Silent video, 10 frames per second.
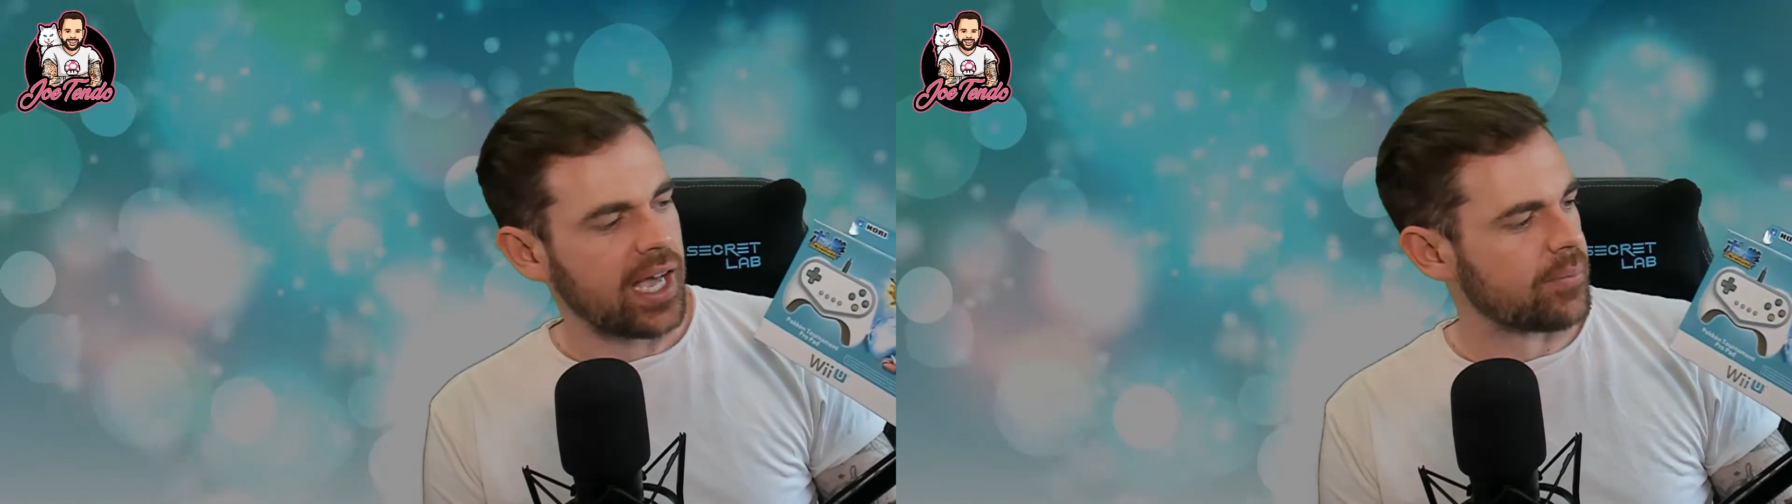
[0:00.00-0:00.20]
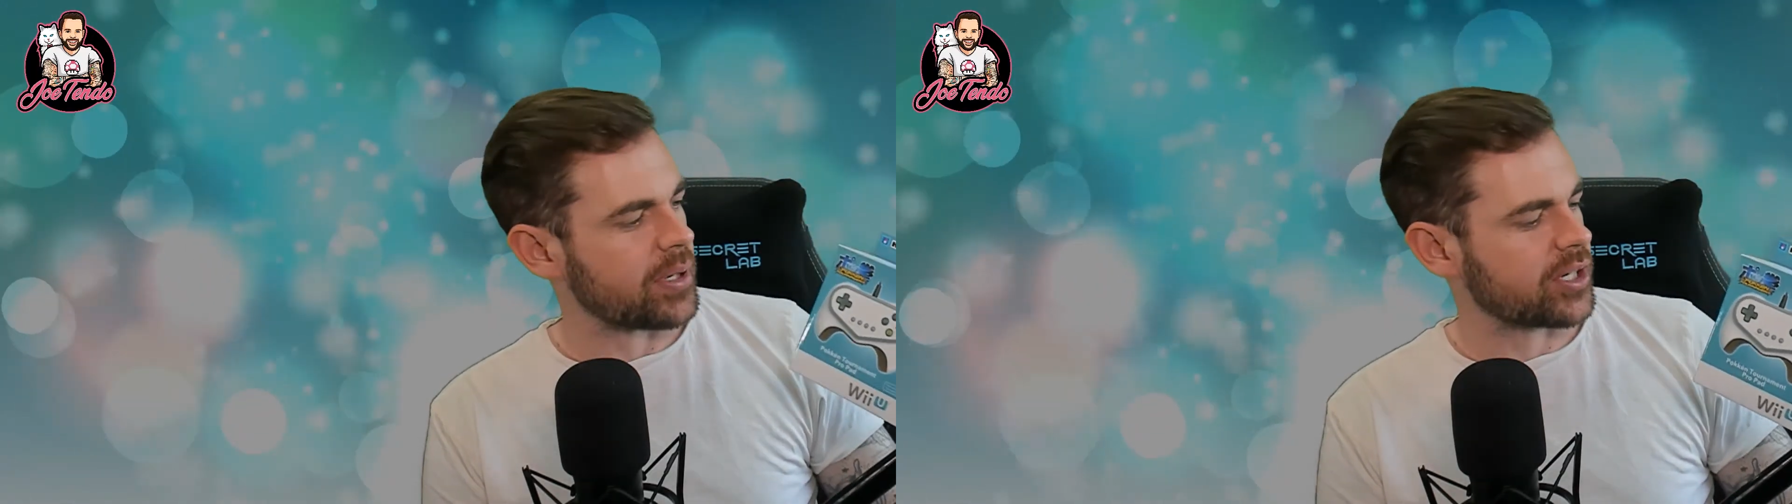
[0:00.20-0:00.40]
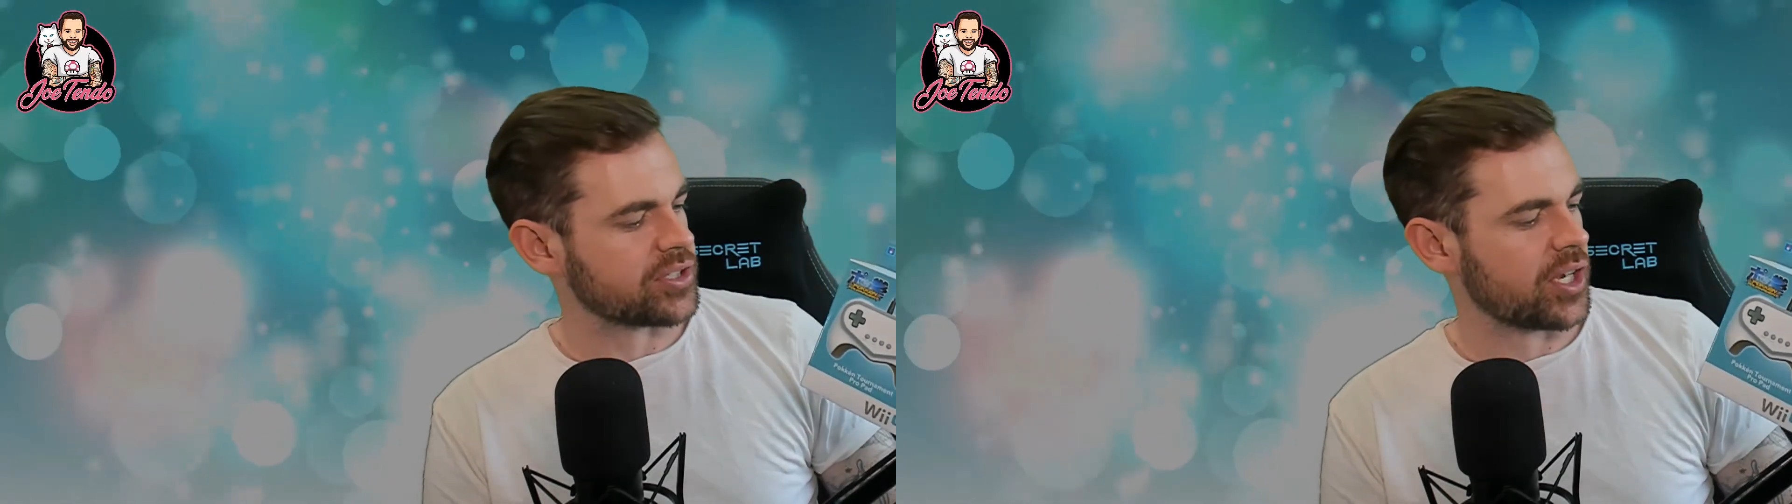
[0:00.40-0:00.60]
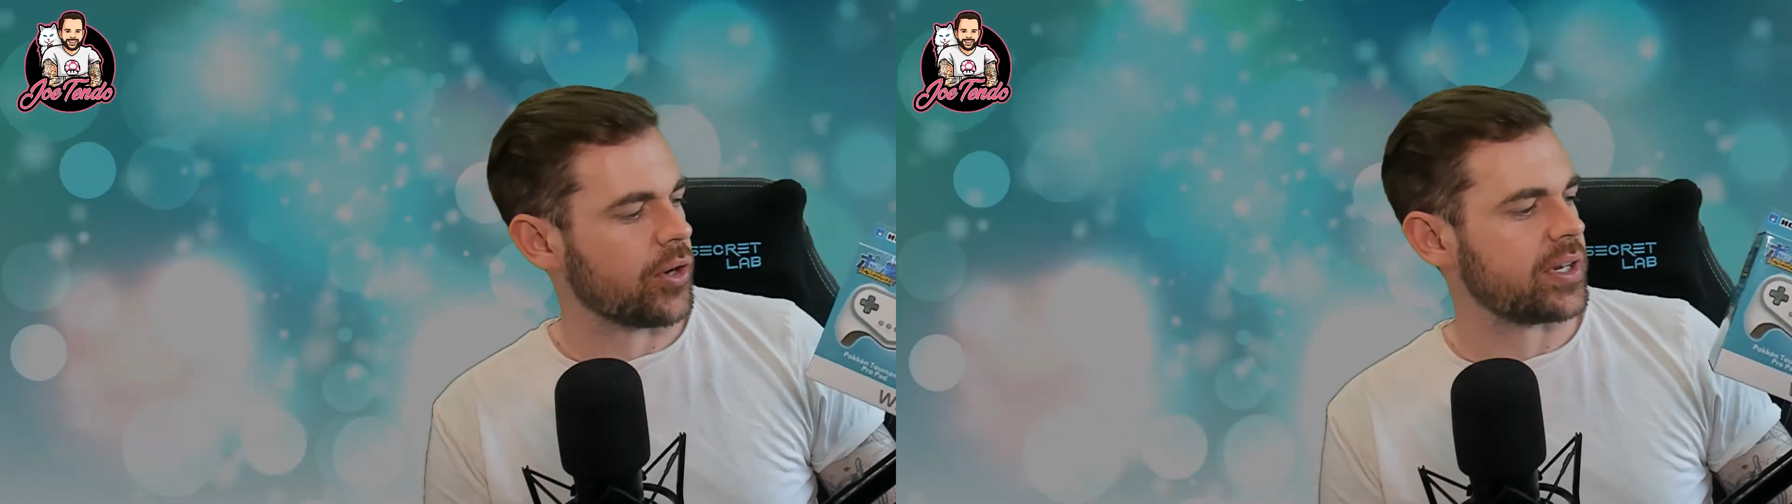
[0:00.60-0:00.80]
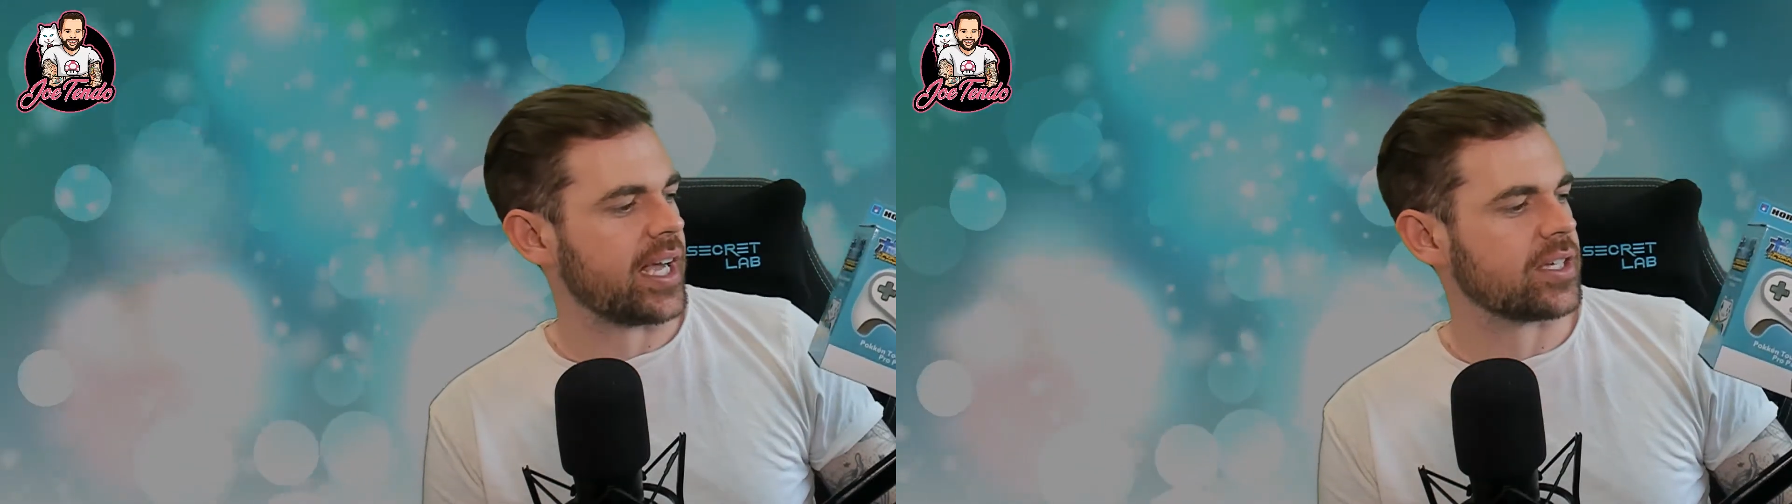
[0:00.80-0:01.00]
and because it
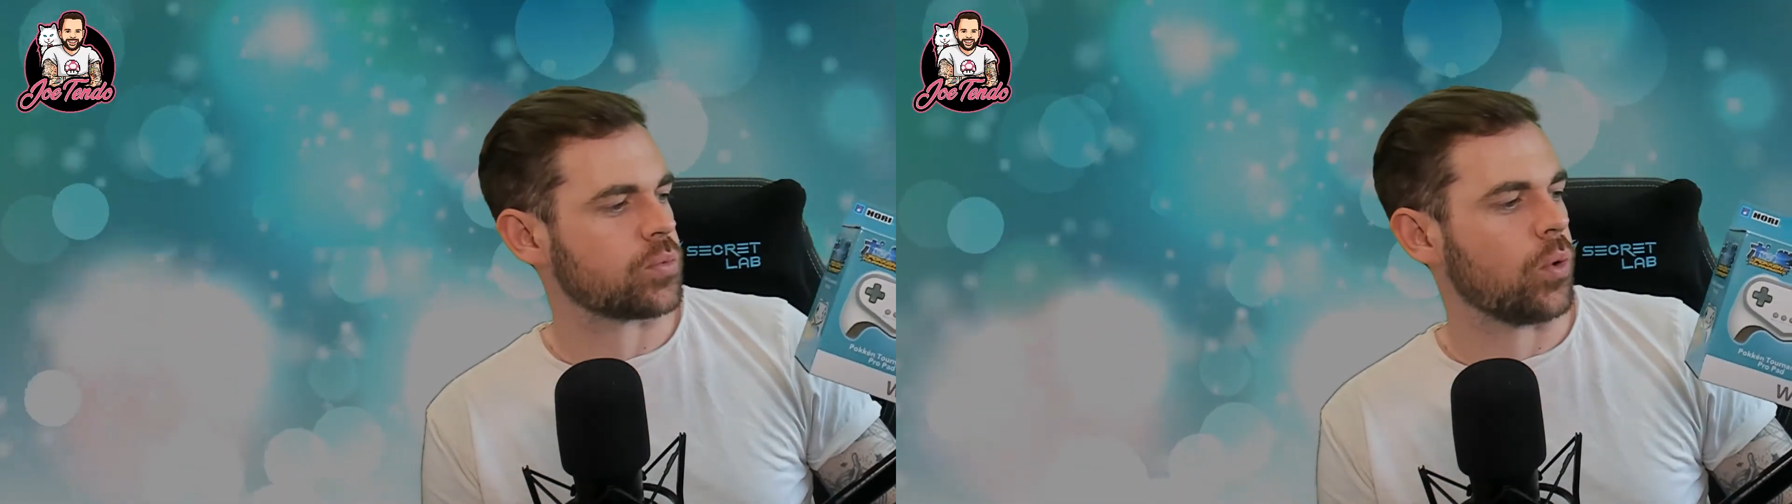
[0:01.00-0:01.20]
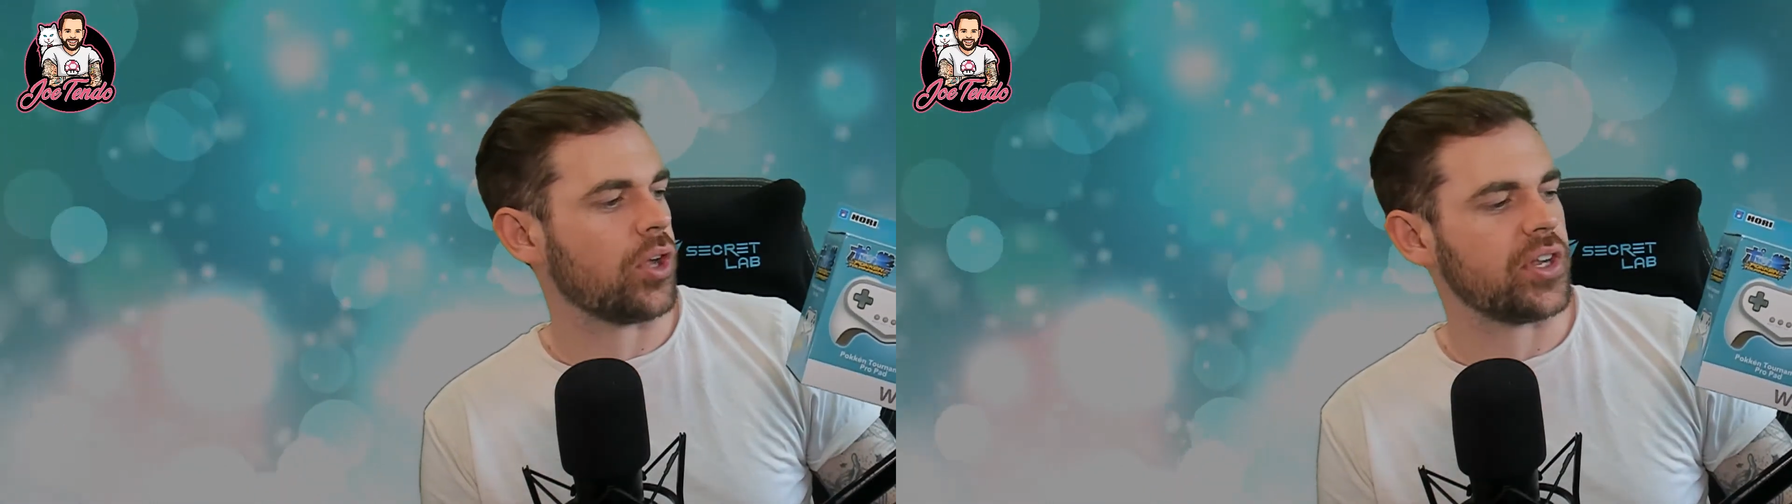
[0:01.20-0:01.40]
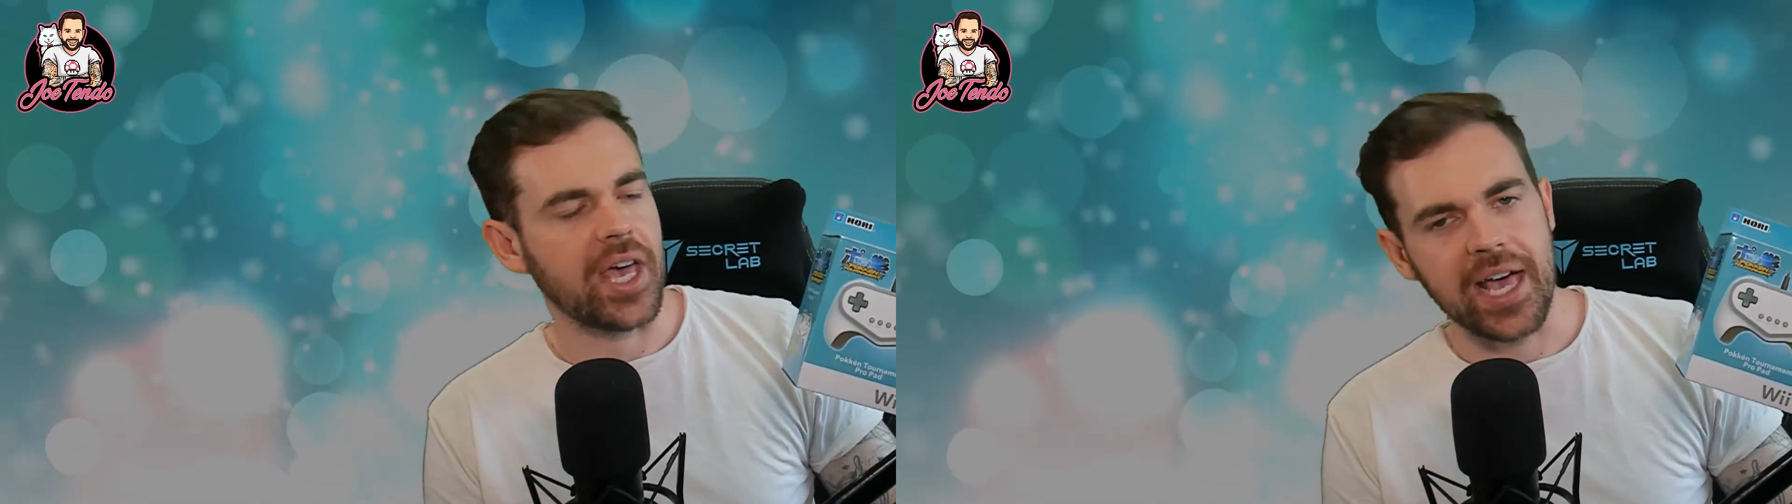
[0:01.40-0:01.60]
only has one